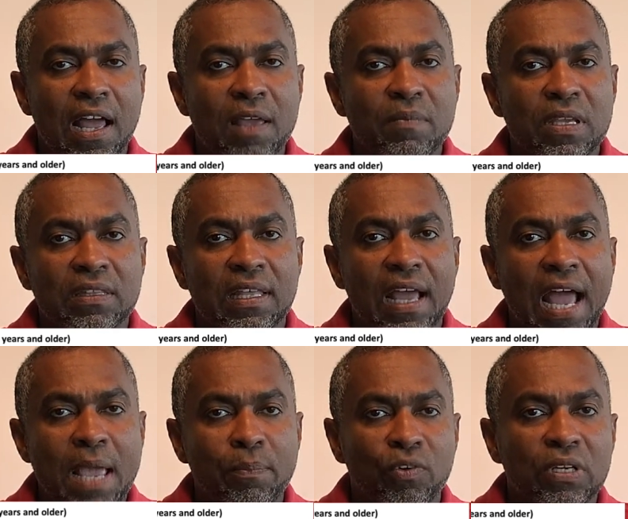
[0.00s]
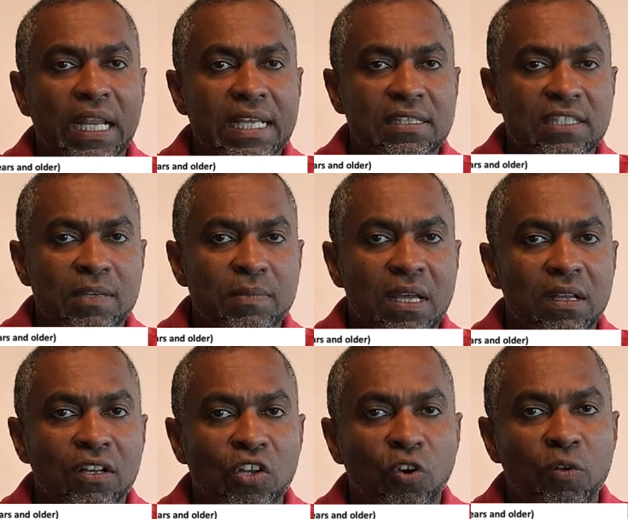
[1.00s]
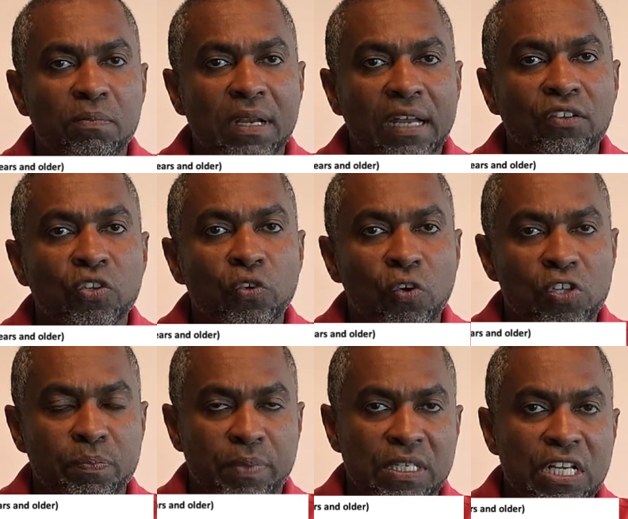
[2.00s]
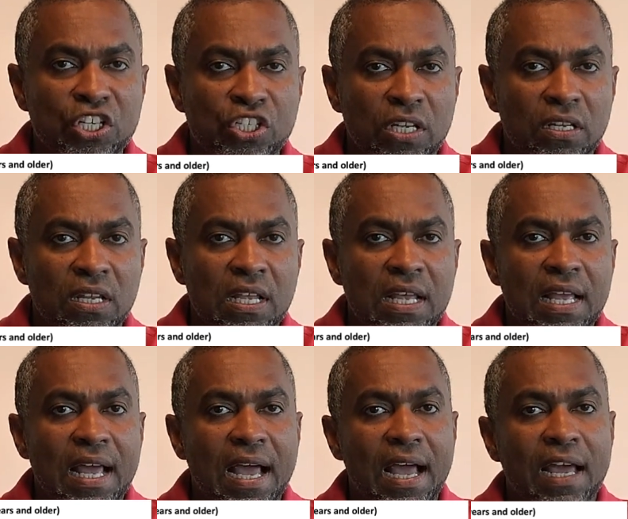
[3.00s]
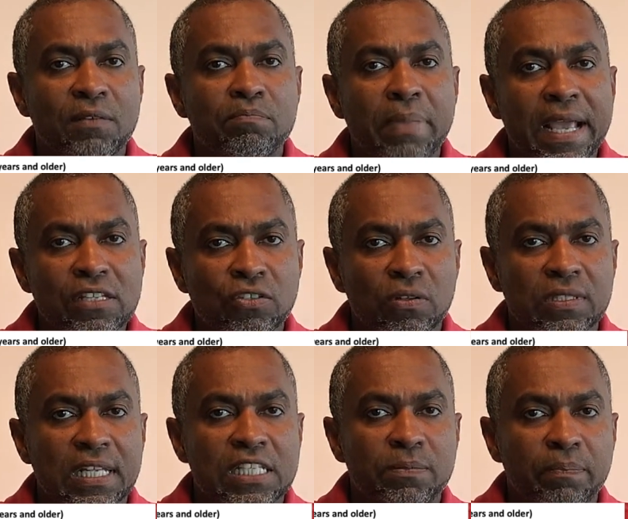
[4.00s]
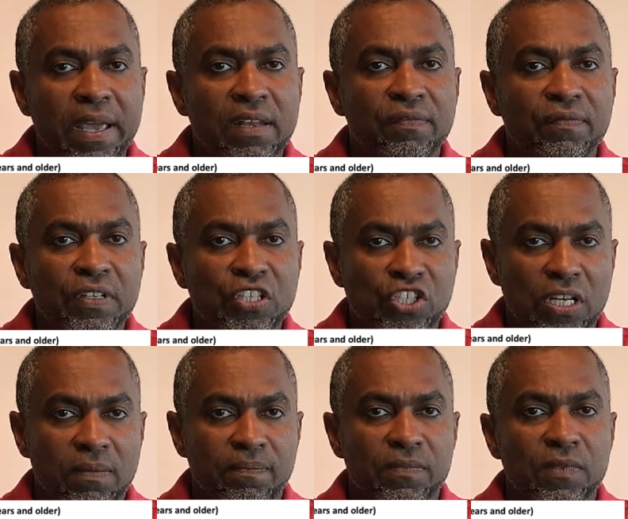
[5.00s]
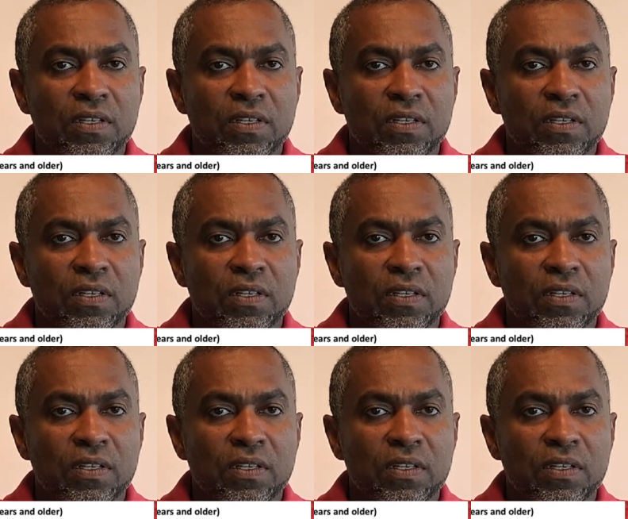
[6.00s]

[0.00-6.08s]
I mean the hypoglycemia, low blood glucose prediction, and basal suspend feature.